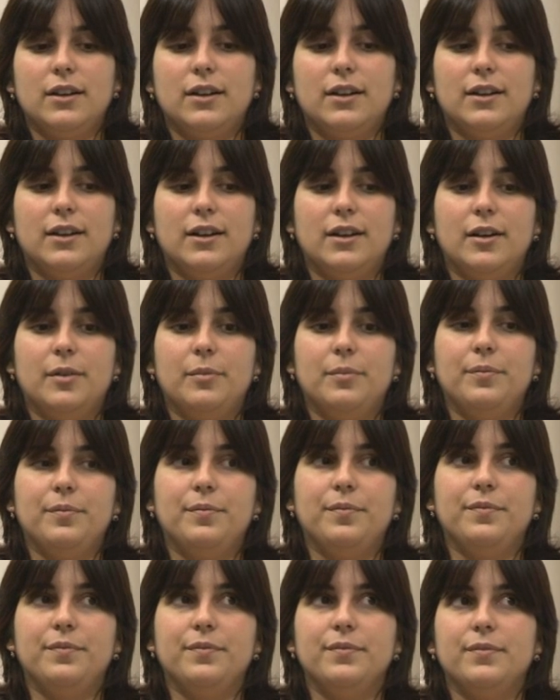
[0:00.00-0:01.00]

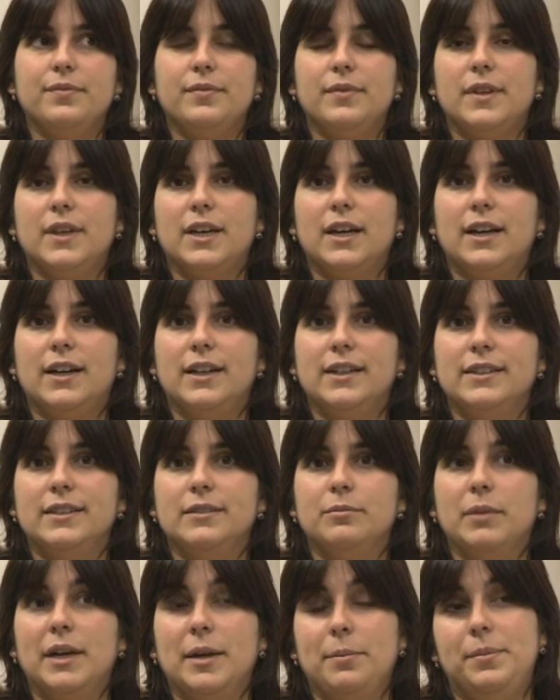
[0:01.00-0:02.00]
Um,
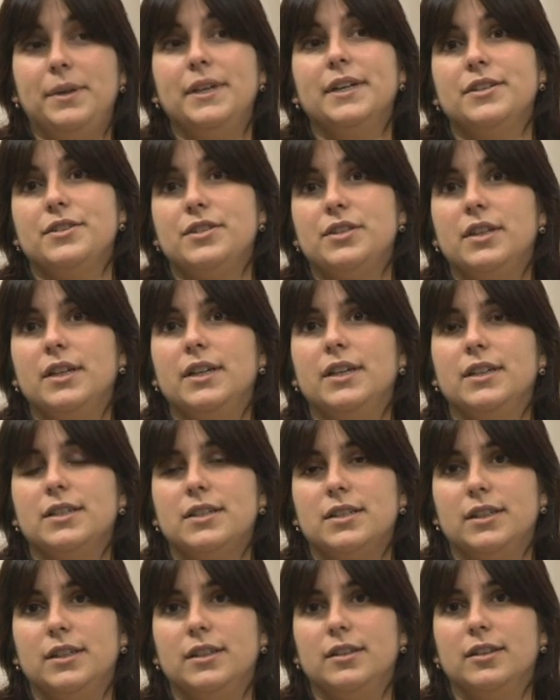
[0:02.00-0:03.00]
and my PhD
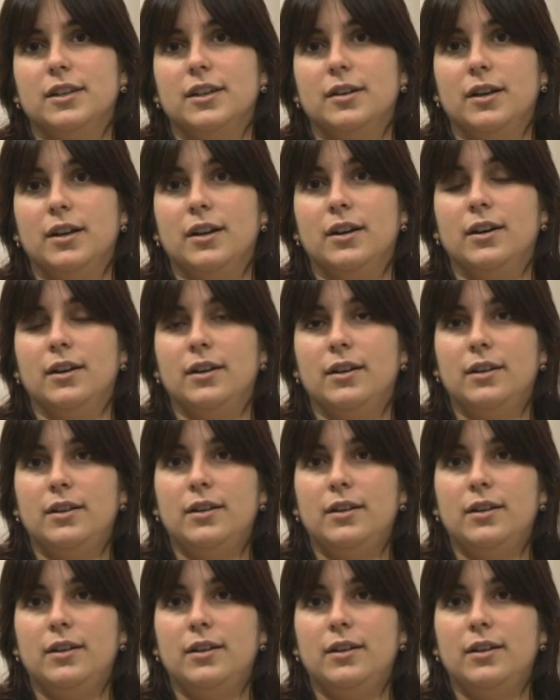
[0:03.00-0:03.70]
is in uh,